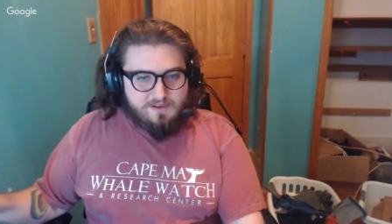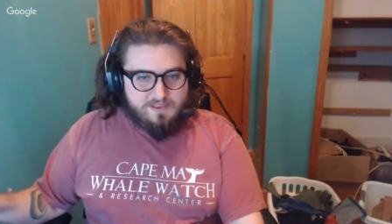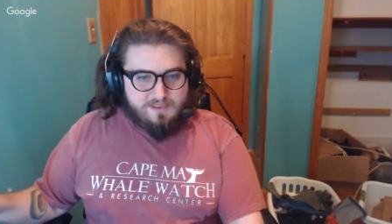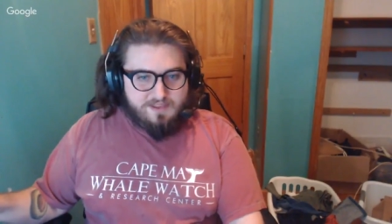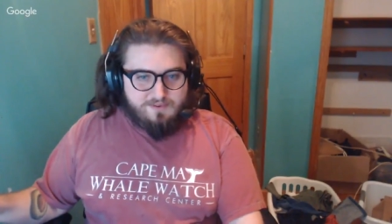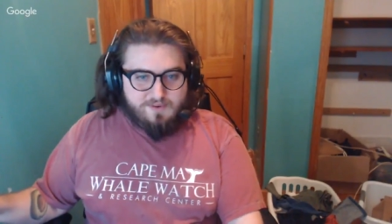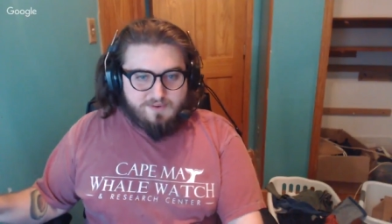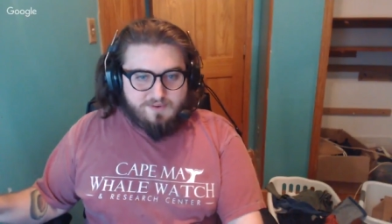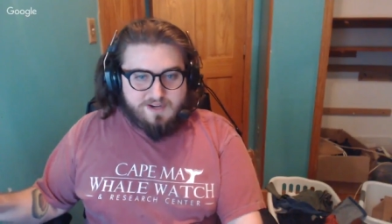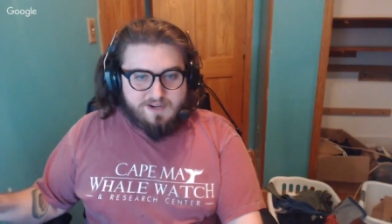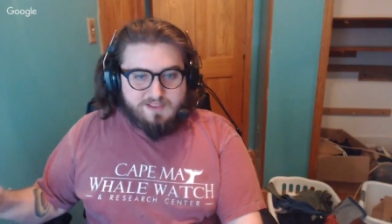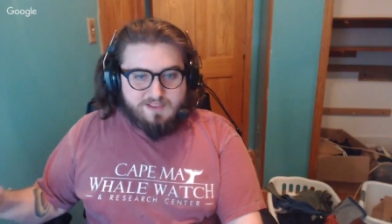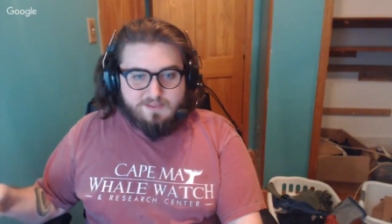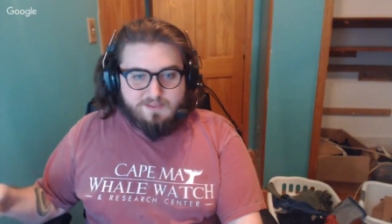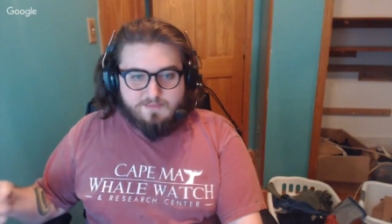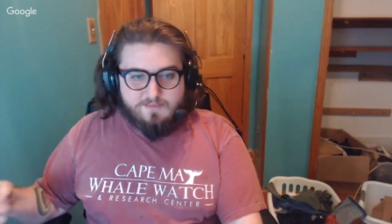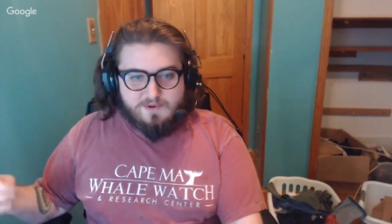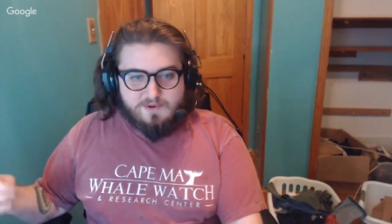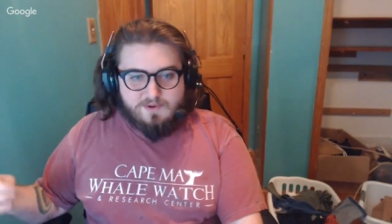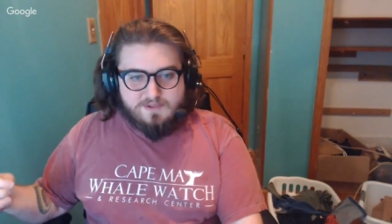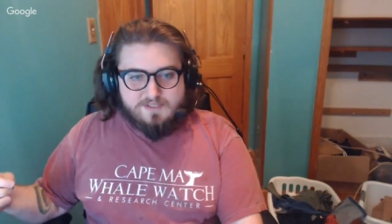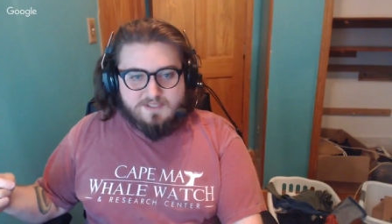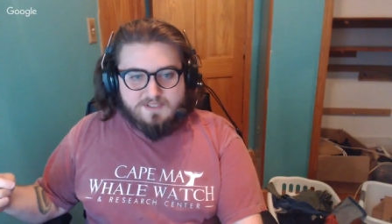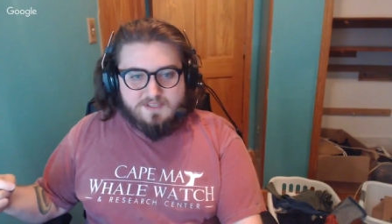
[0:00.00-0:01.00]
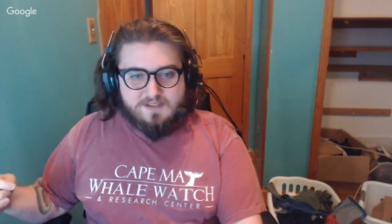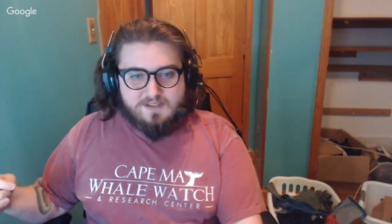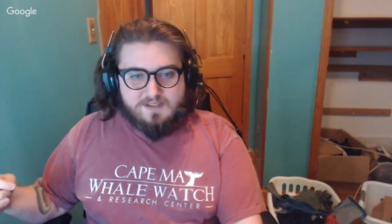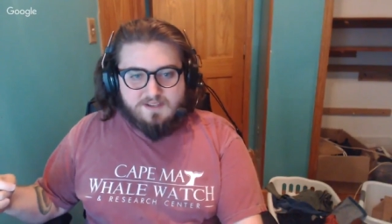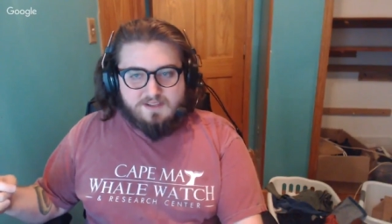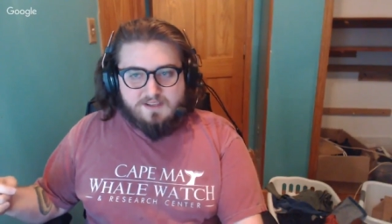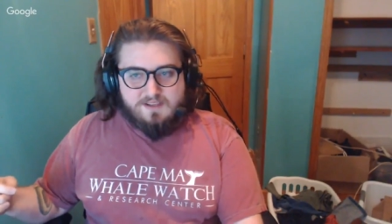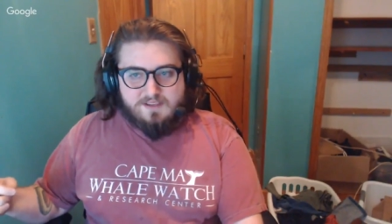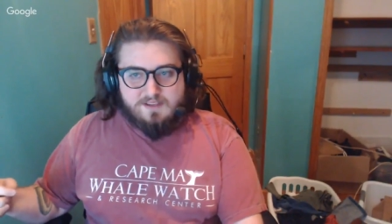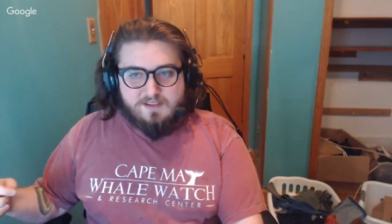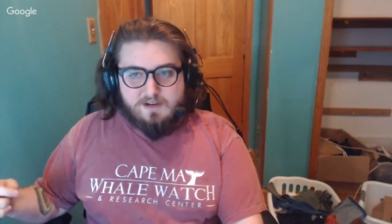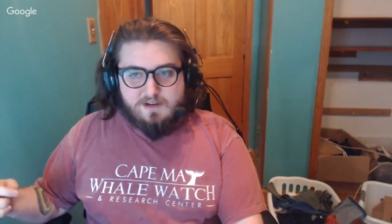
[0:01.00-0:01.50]
than writing the most,
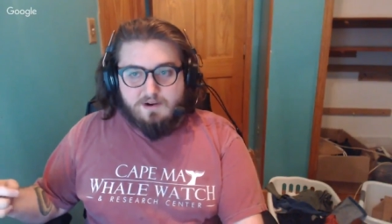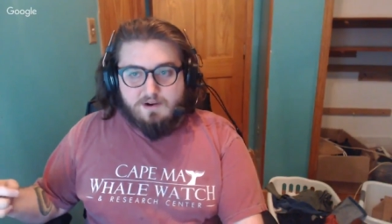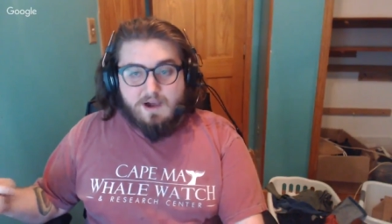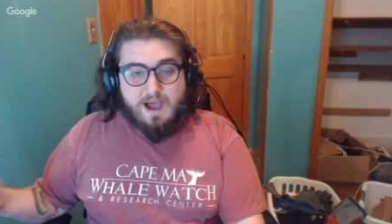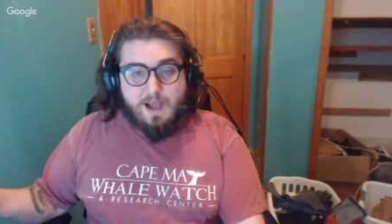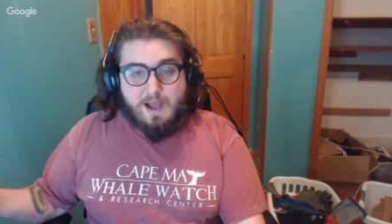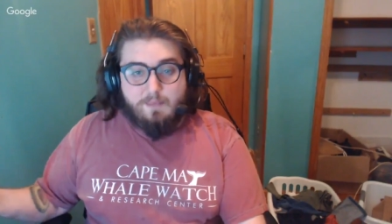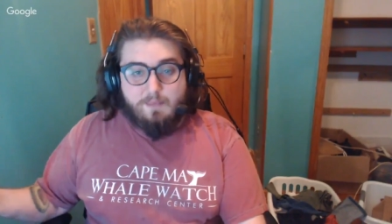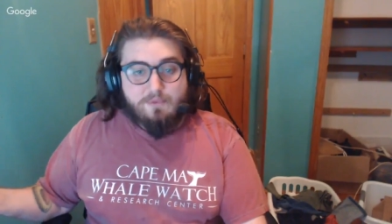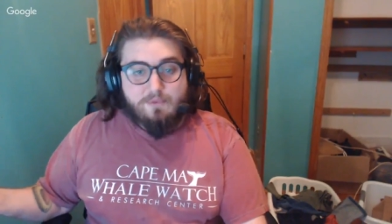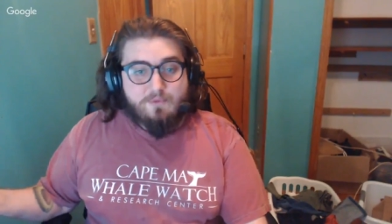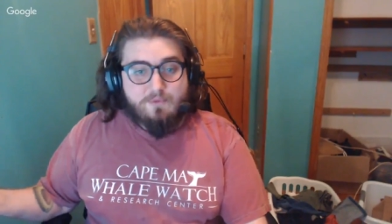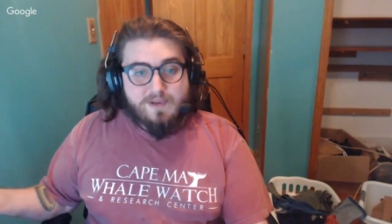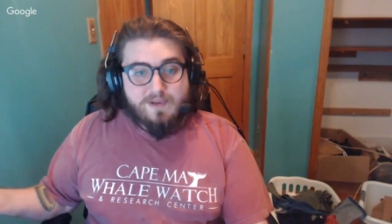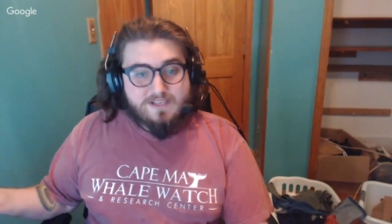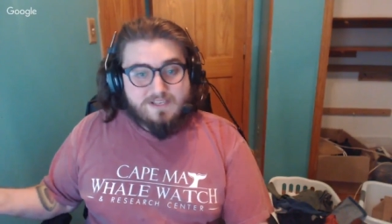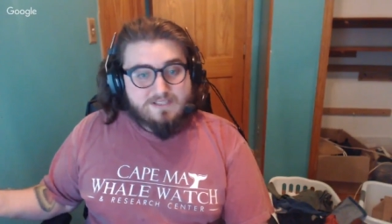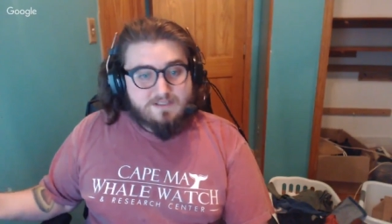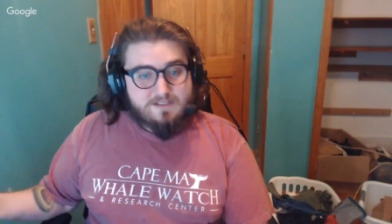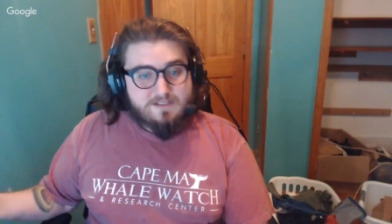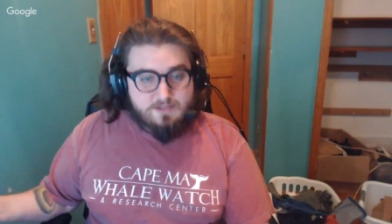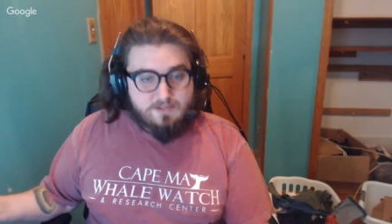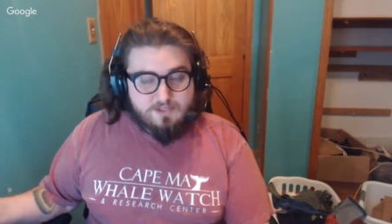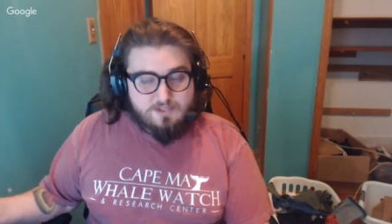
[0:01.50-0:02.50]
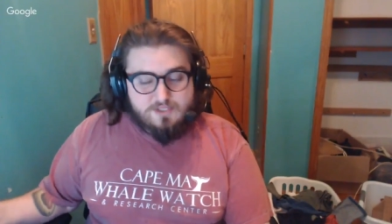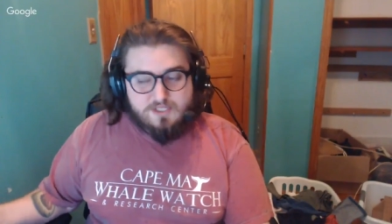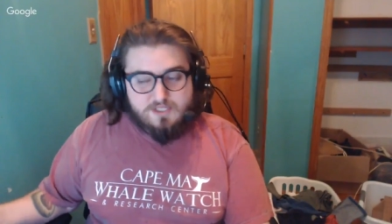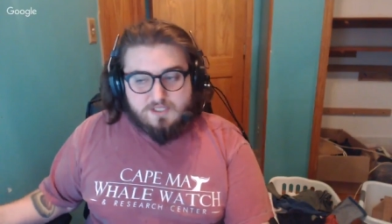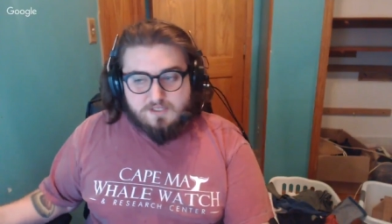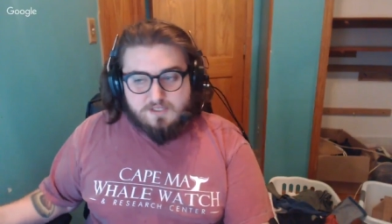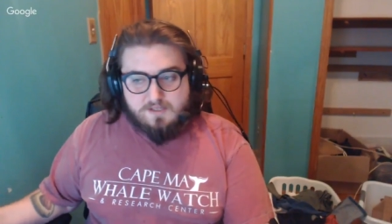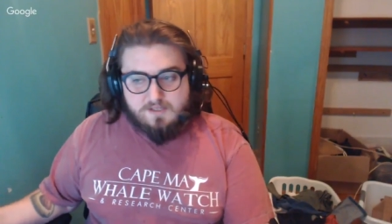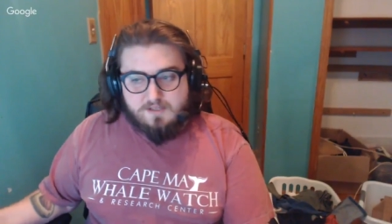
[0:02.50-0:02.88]
you know, optimized solution,